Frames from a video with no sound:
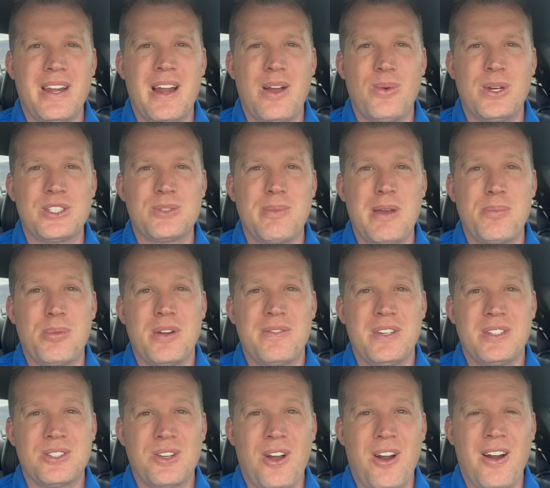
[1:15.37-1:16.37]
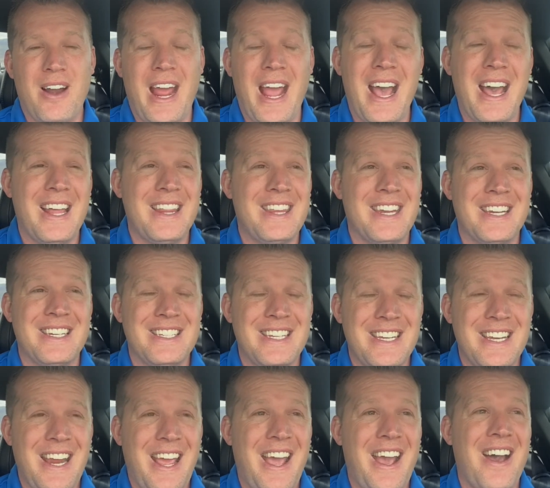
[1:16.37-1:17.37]
I wish my previous car had had that it
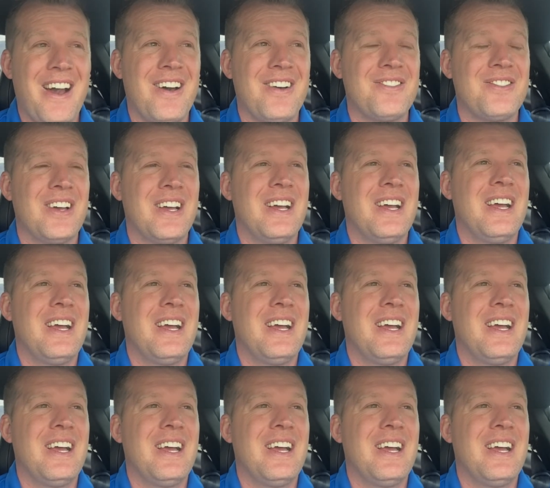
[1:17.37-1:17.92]
didn't have.